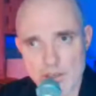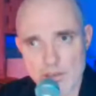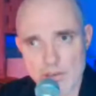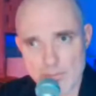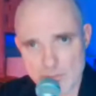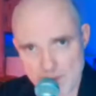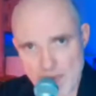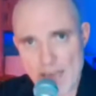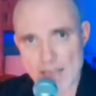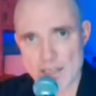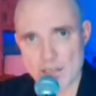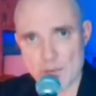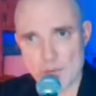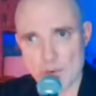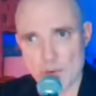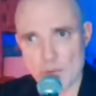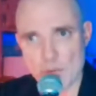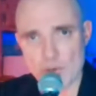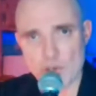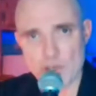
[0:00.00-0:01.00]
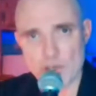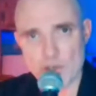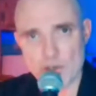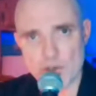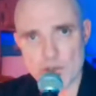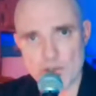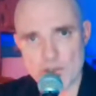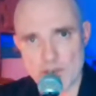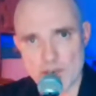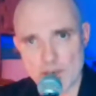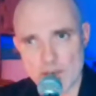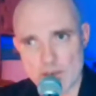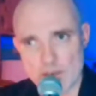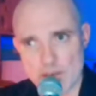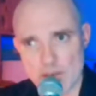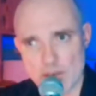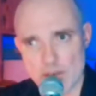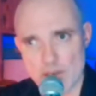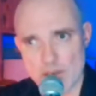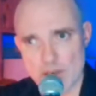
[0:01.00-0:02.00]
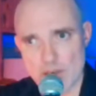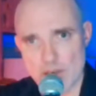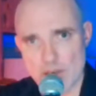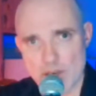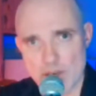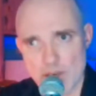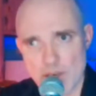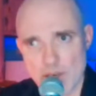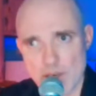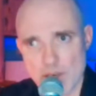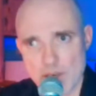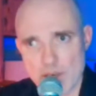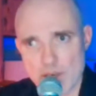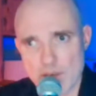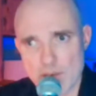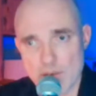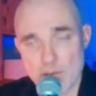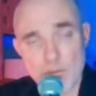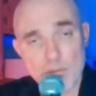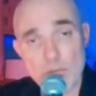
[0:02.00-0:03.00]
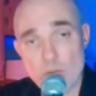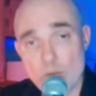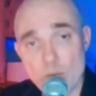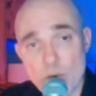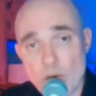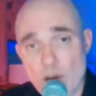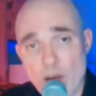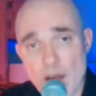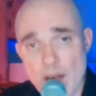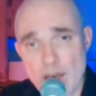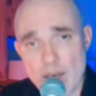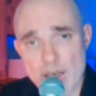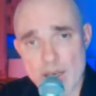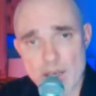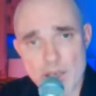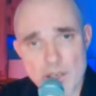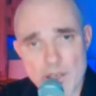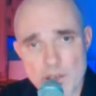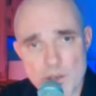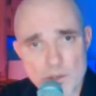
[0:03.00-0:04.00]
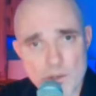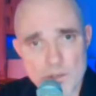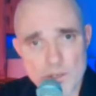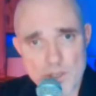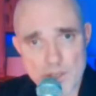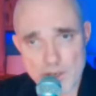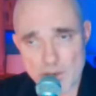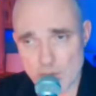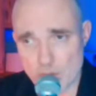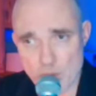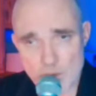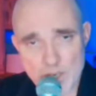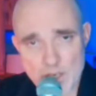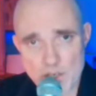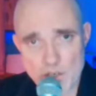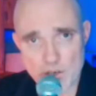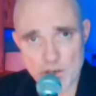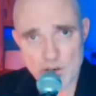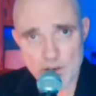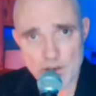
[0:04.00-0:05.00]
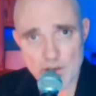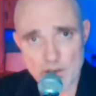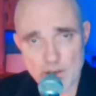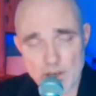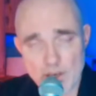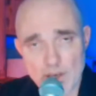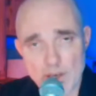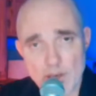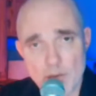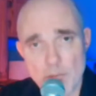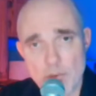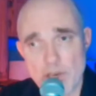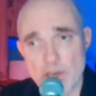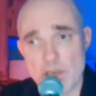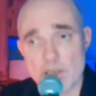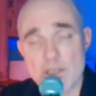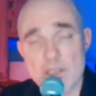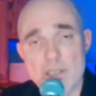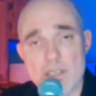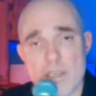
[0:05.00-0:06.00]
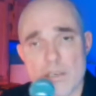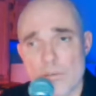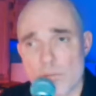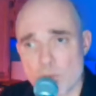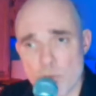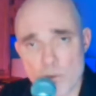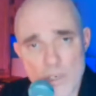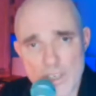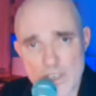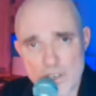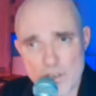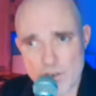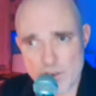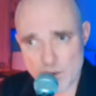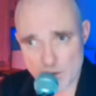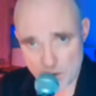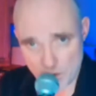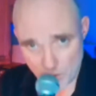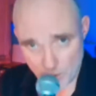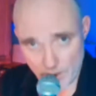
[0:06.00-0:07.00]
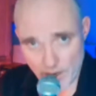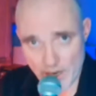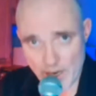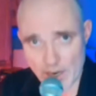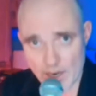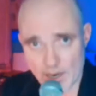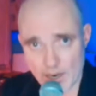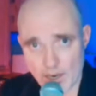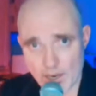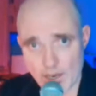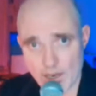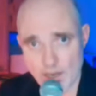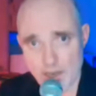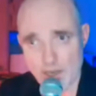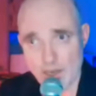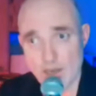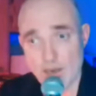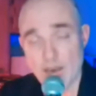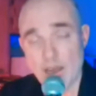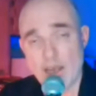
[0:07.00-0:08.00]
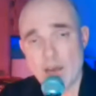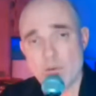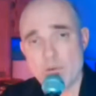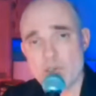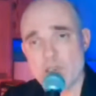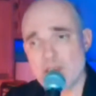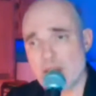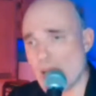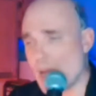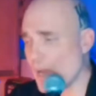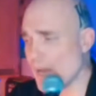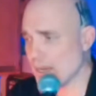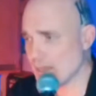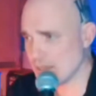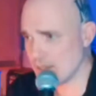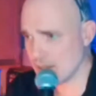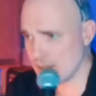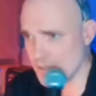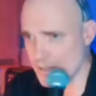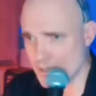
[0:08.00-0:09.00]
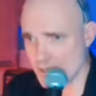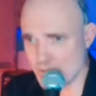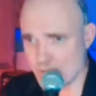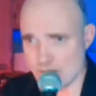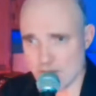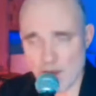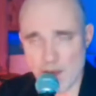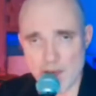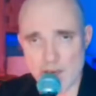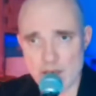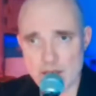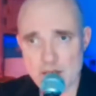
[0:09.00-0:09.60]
That's what we're using. We're not going to use the original because the original Greek was accented via